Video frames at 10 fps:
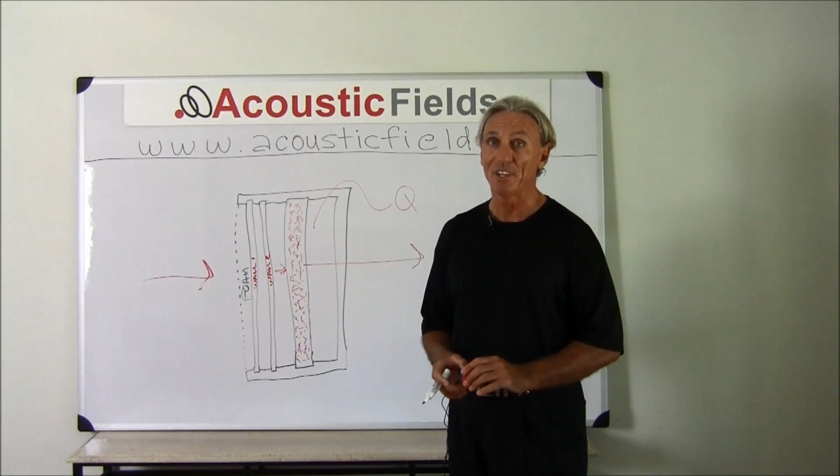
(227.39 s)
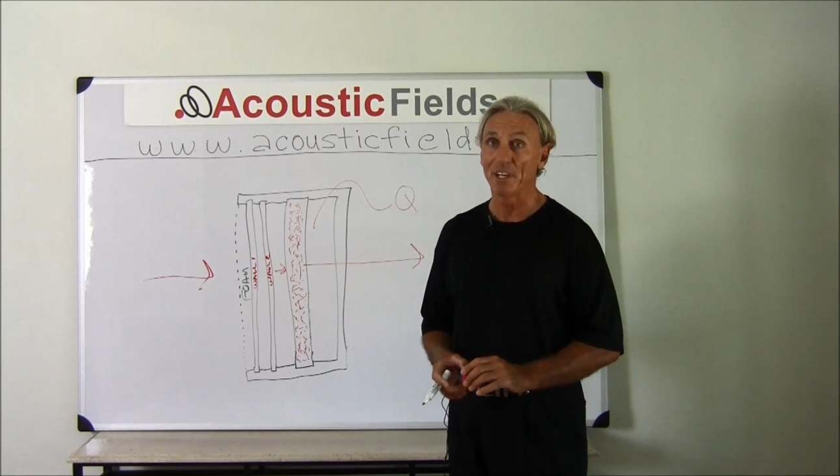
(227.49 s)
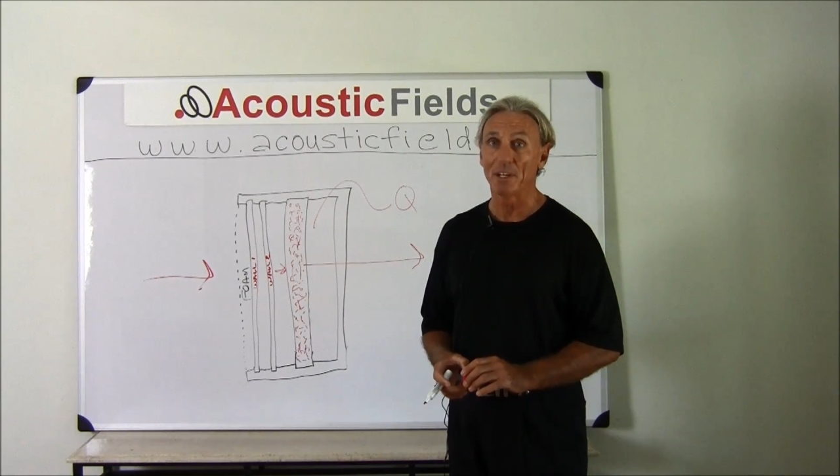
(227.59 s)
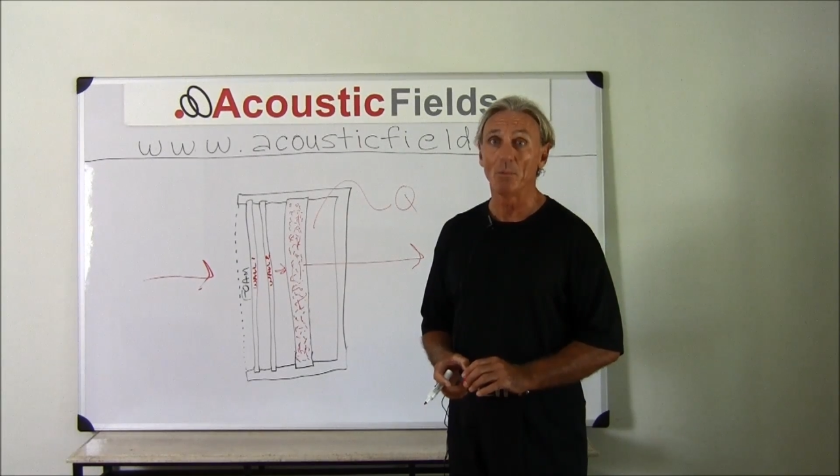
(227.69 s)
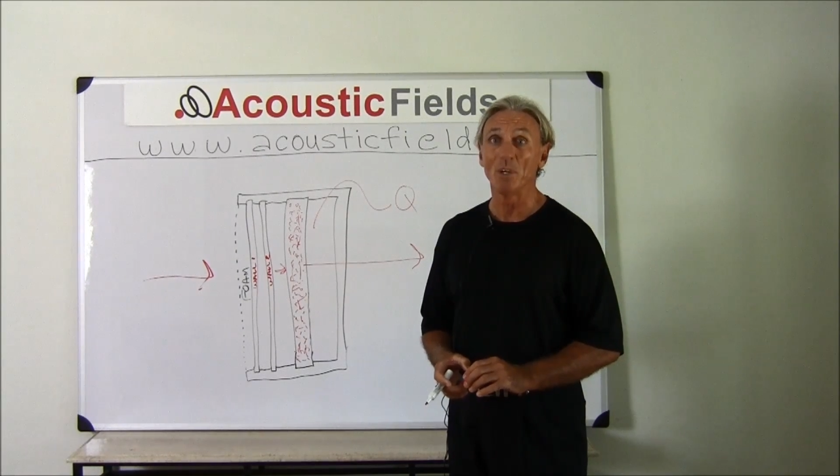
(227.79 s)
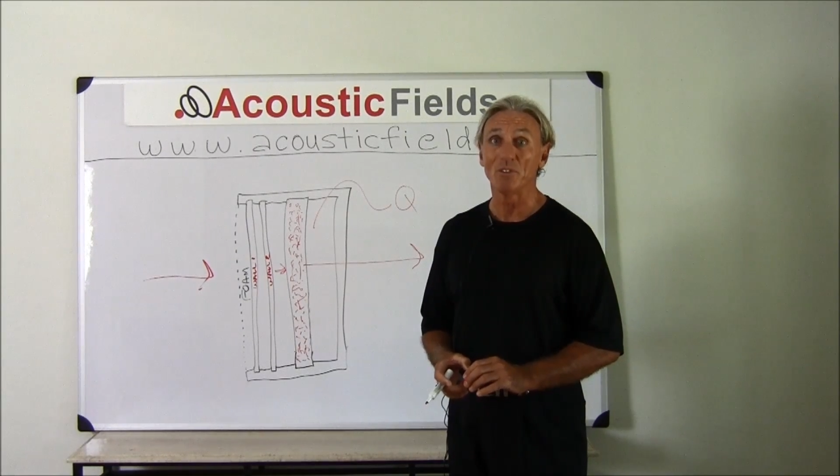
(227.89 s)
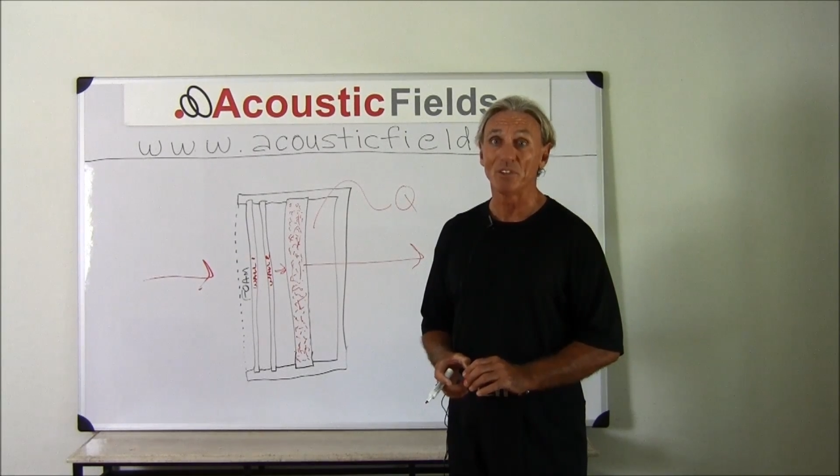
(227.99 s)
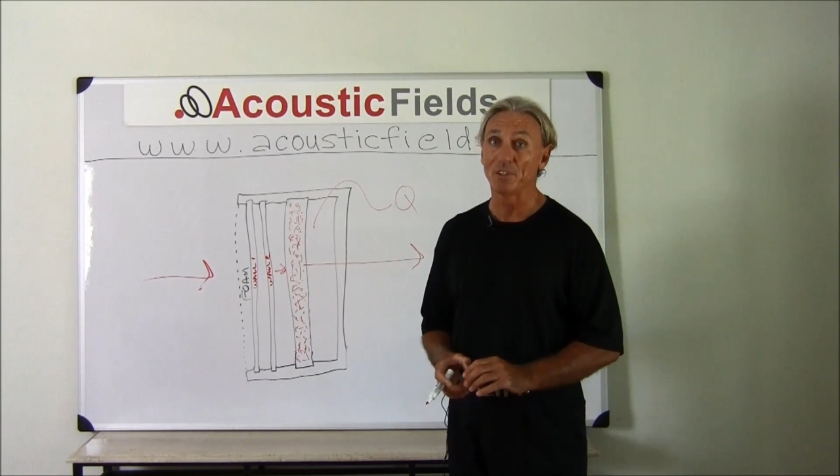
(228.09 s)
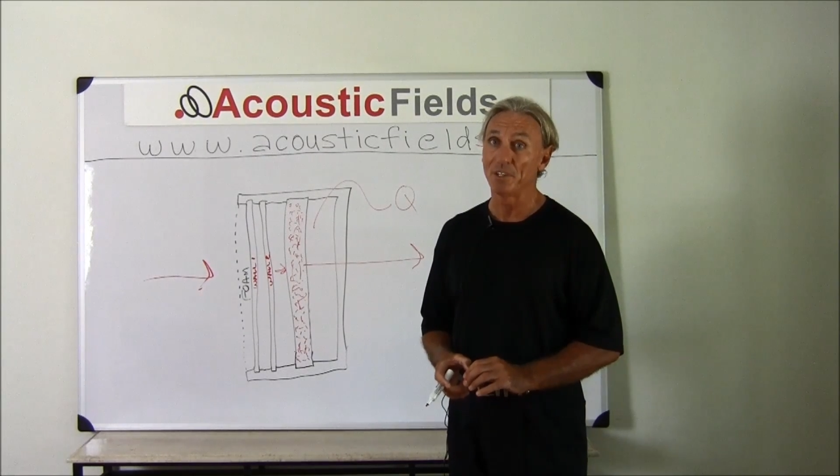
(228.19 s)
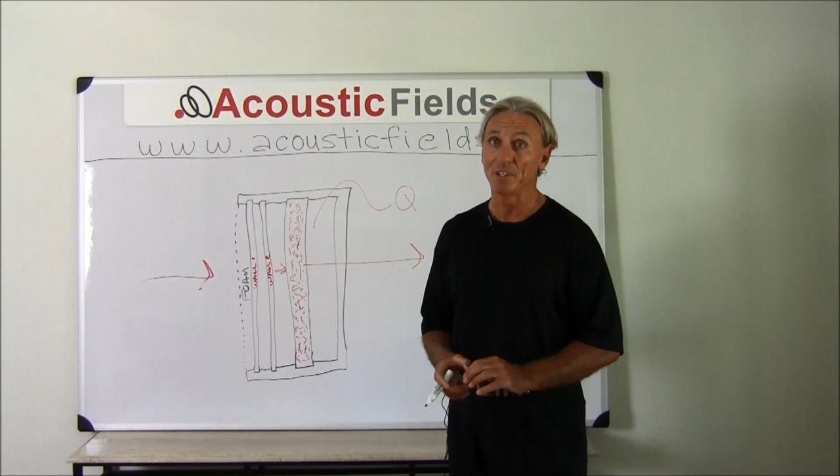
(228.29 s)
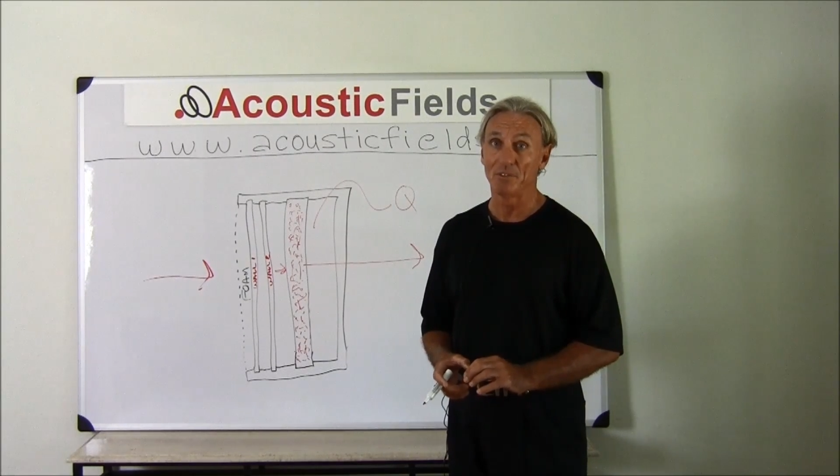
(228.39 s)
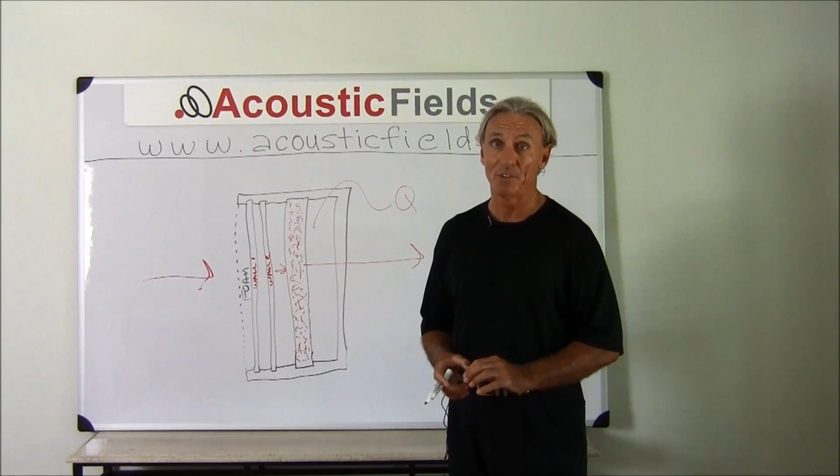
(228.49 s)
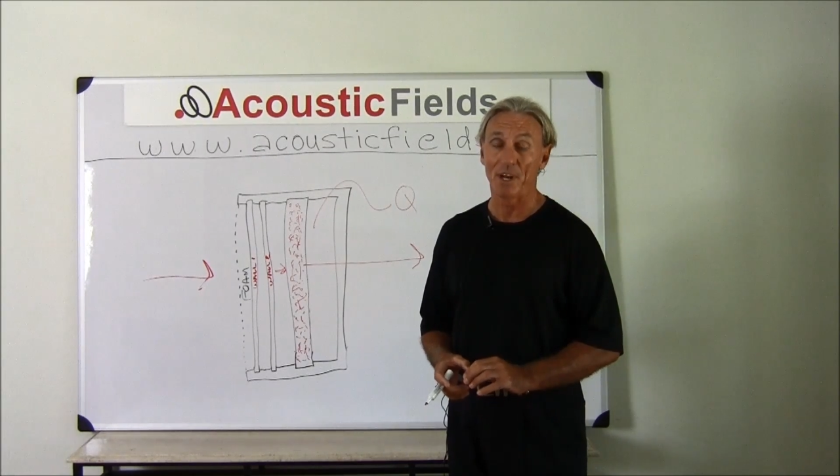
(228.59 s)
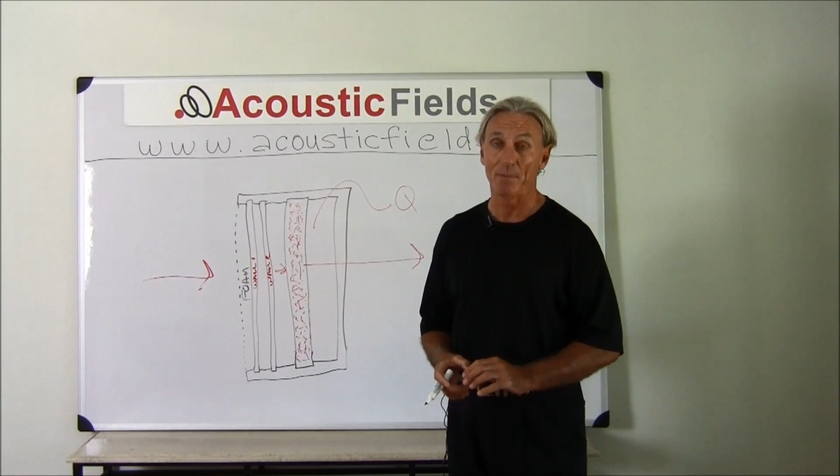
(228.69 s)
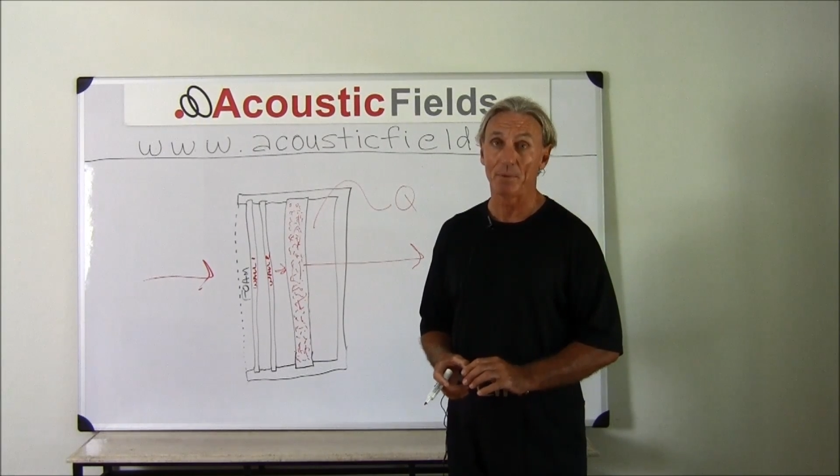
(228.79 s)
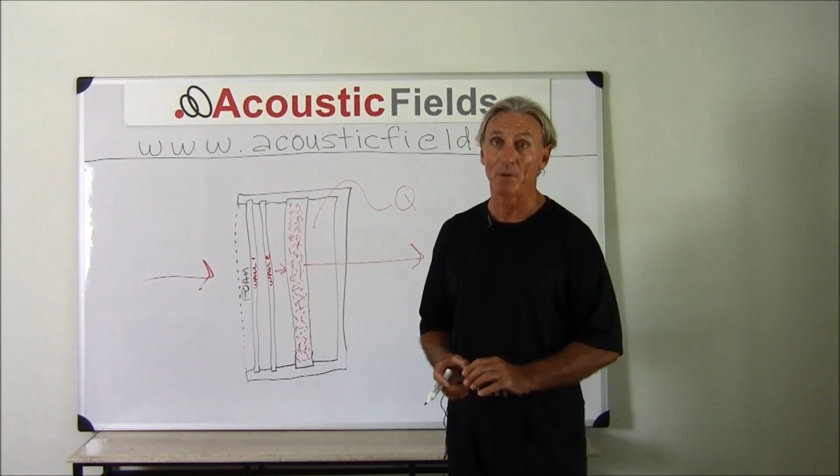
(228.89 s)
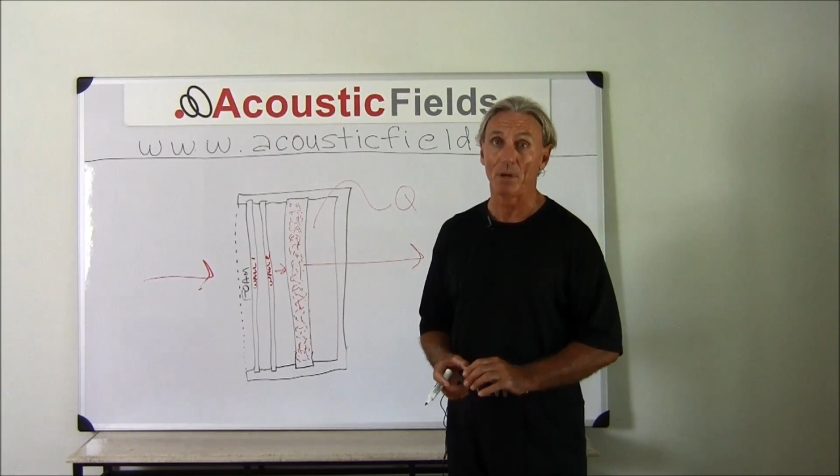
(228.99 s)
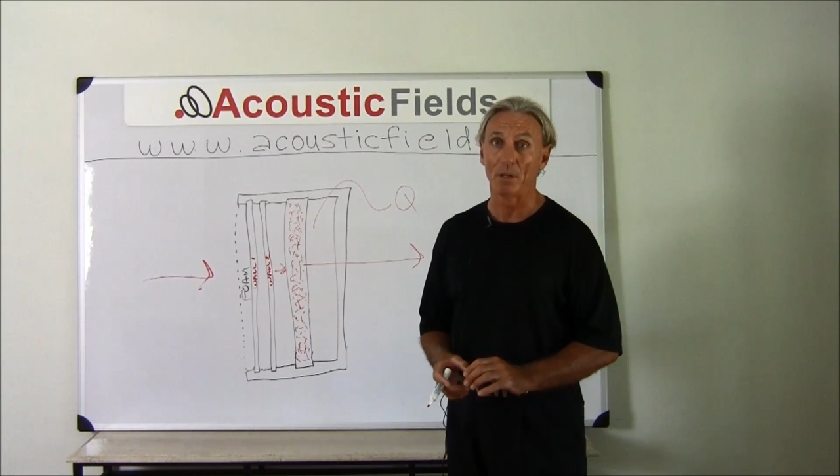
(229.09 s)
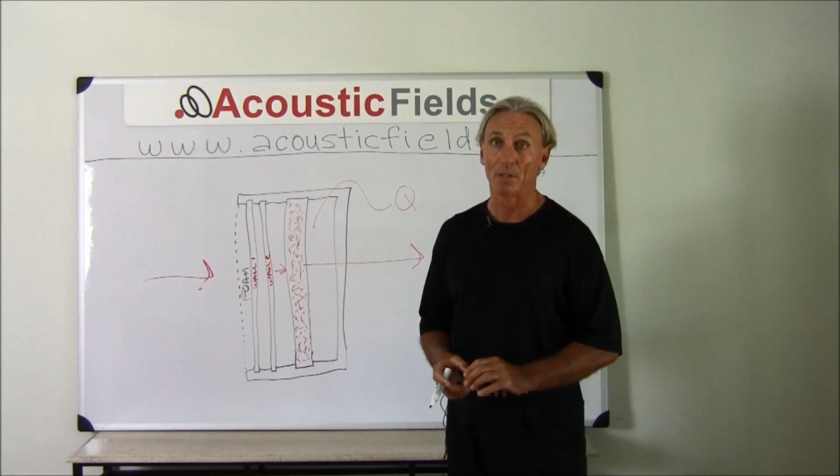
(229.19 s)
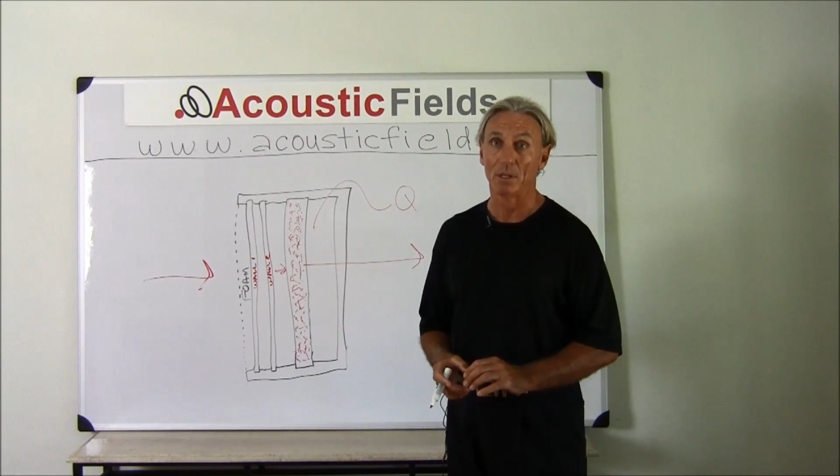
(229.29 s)
thick and we still didn't stop at
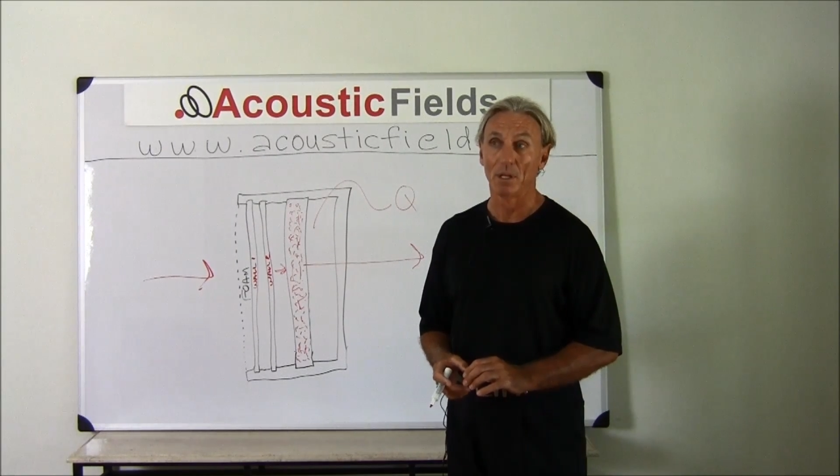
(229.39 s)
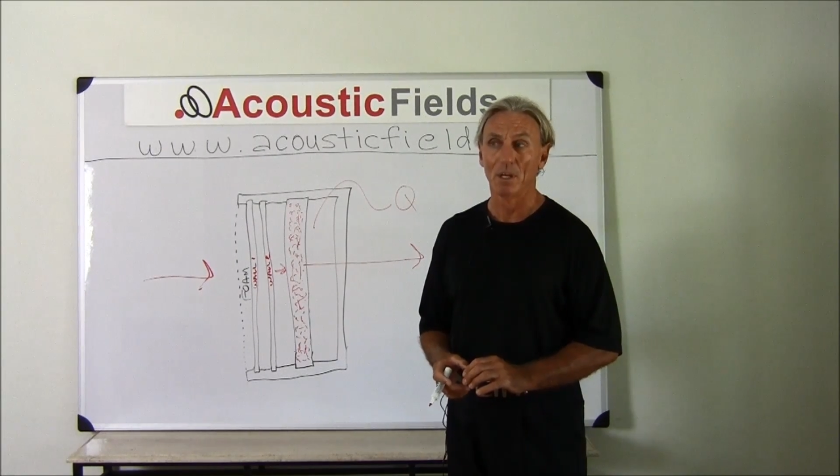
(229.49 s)
all.